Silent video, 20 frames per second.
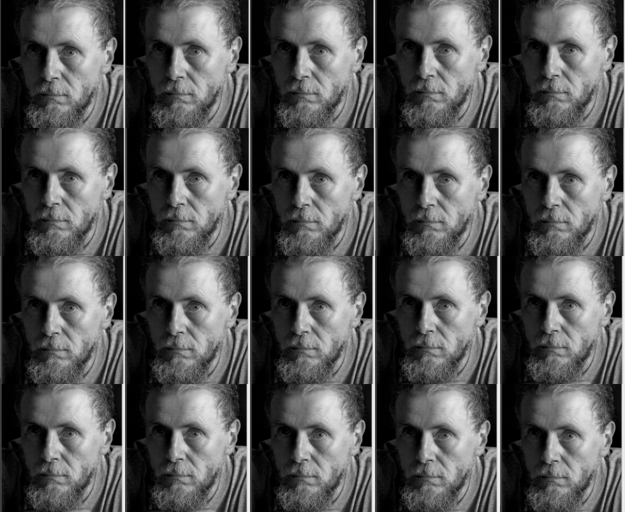
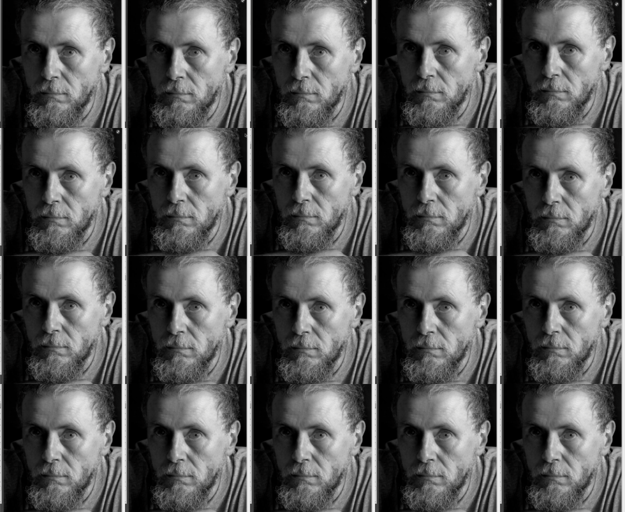(silence)